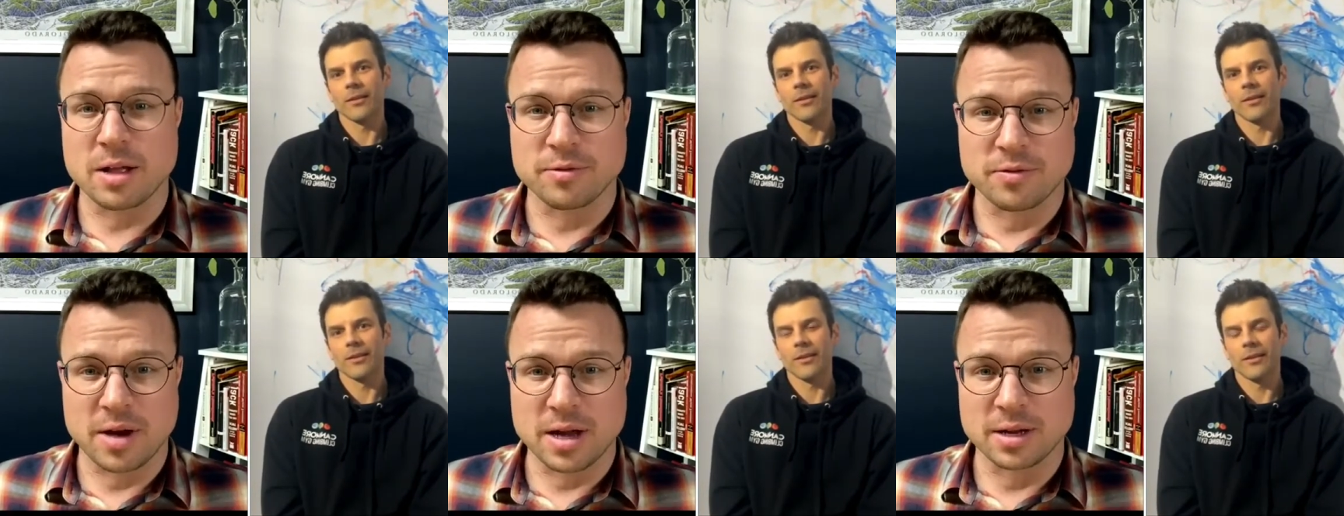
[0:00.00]

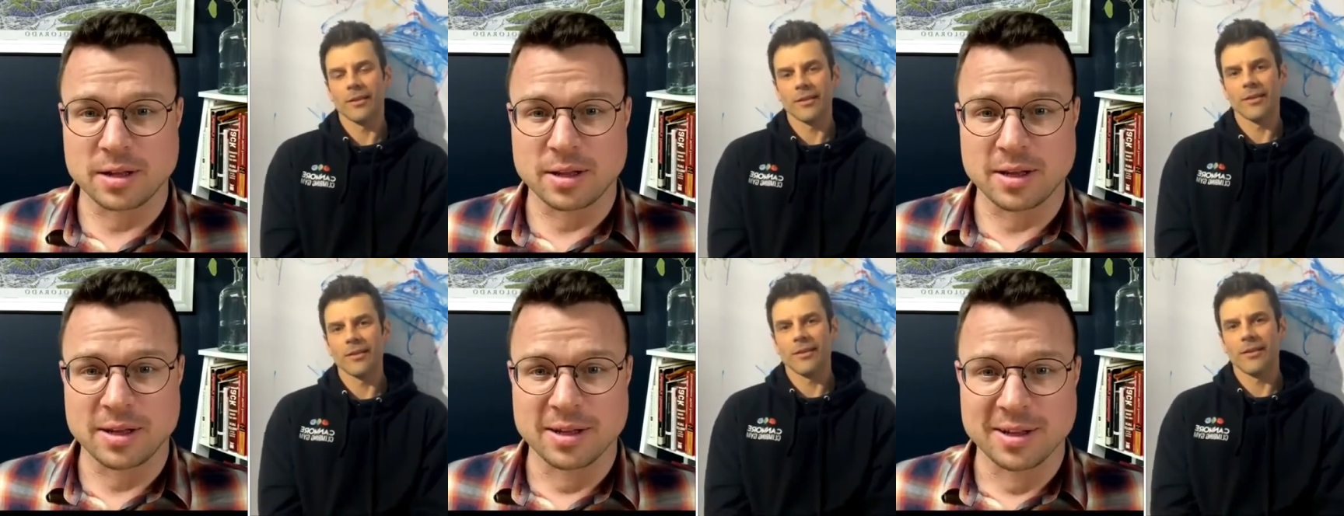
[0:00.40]
Speaker 1: finally,
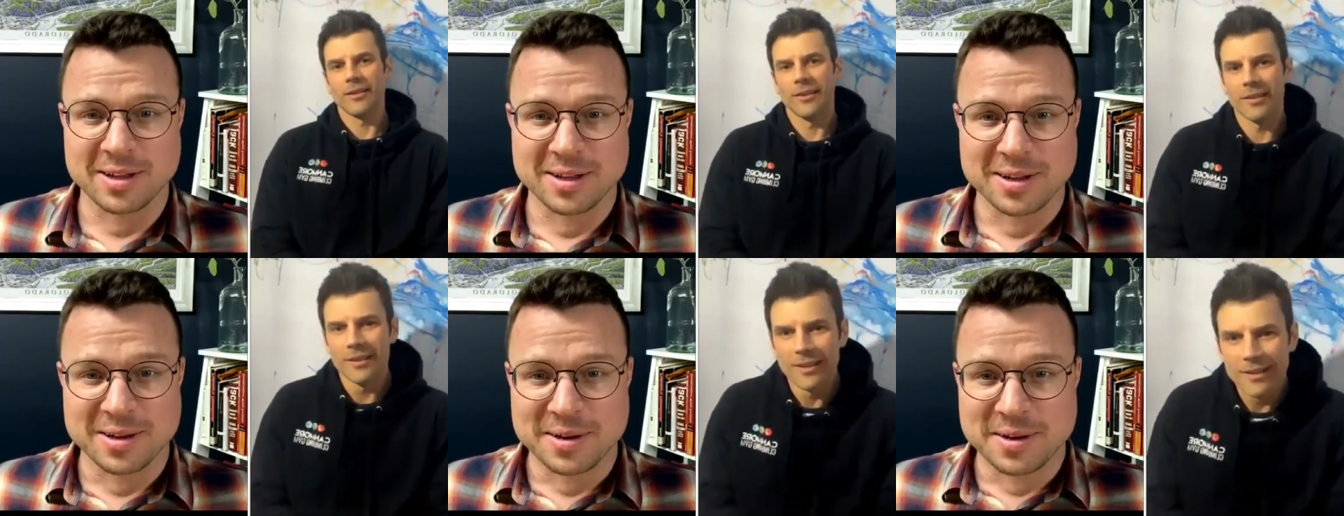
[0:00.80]

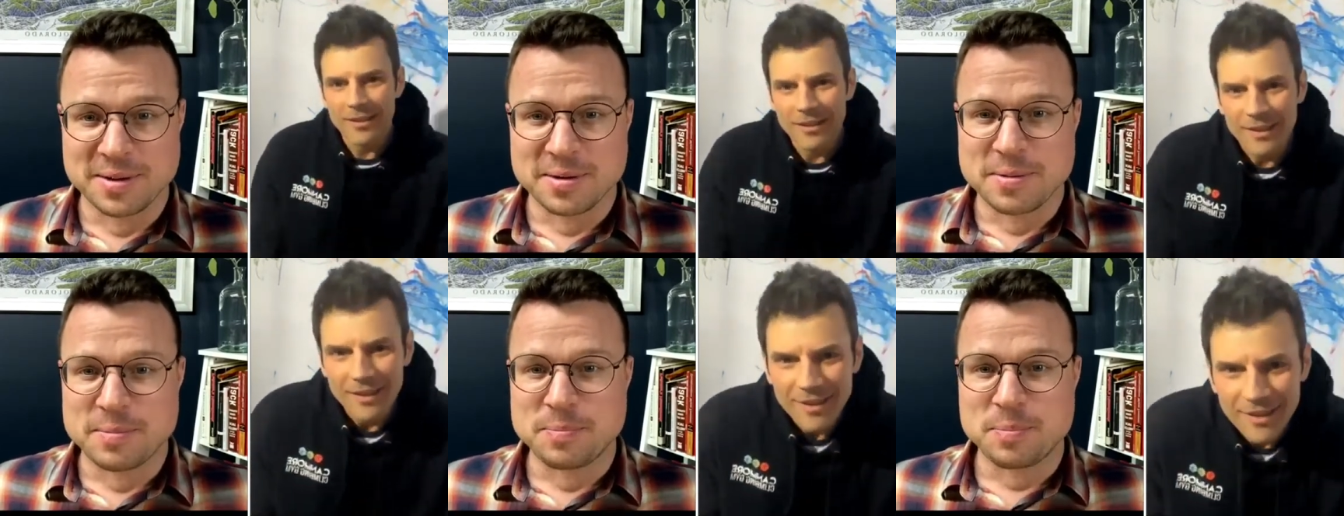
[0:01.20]

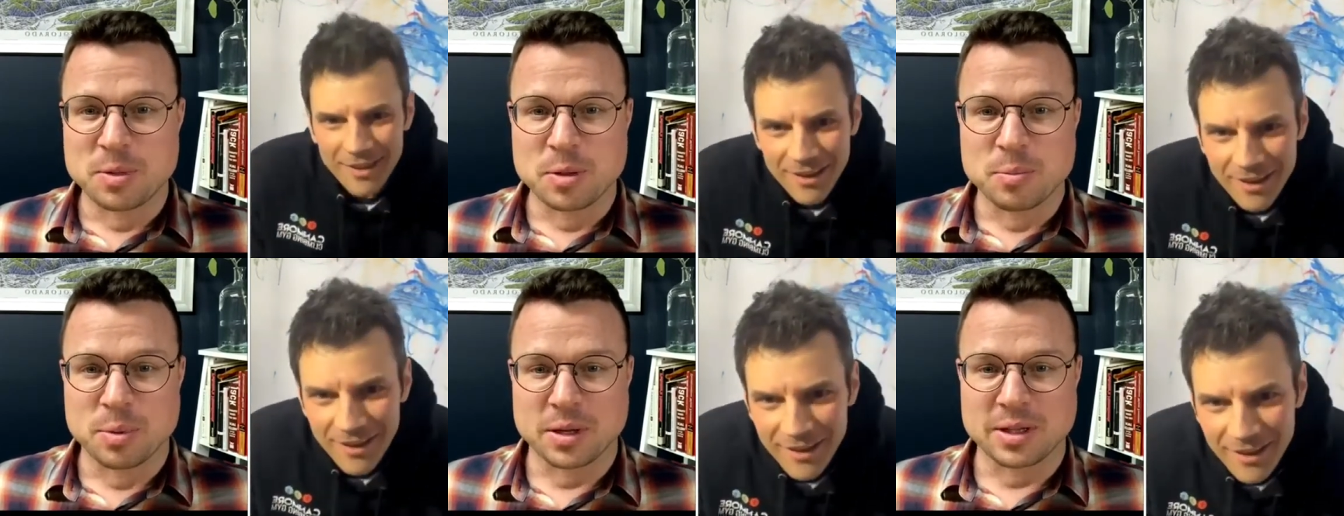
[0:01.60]

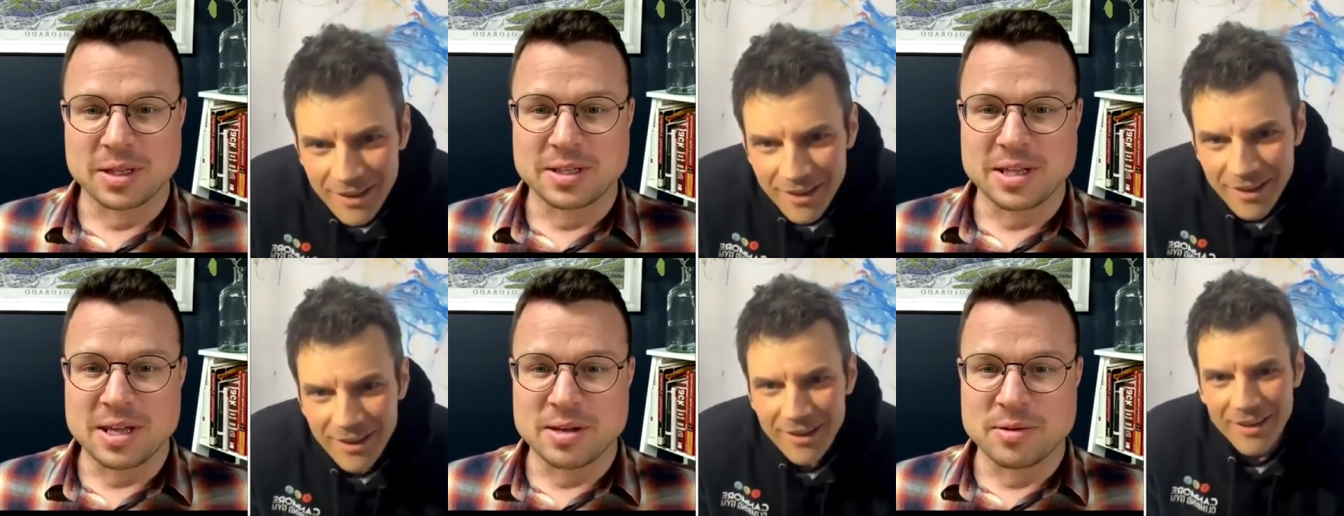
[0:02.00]
but the
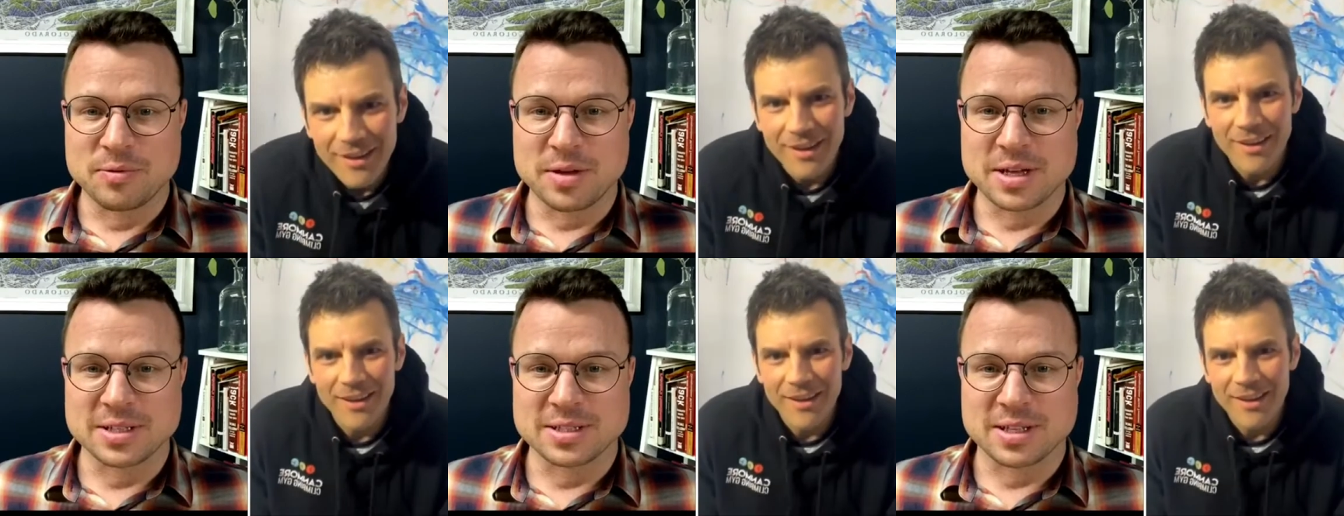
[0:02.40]
DMV
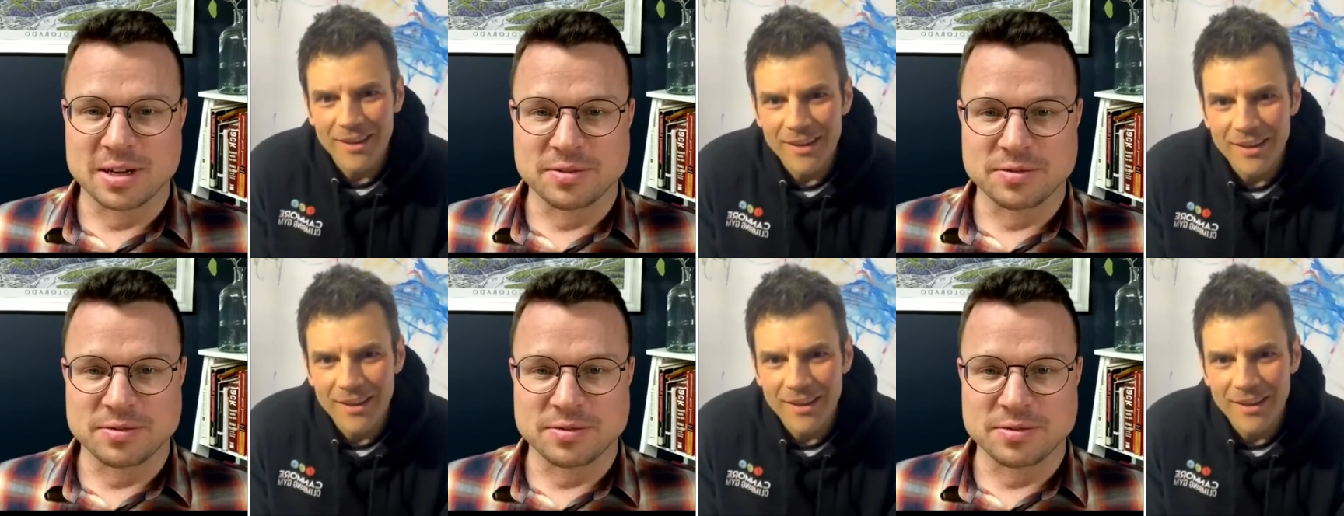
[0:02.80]
is tough.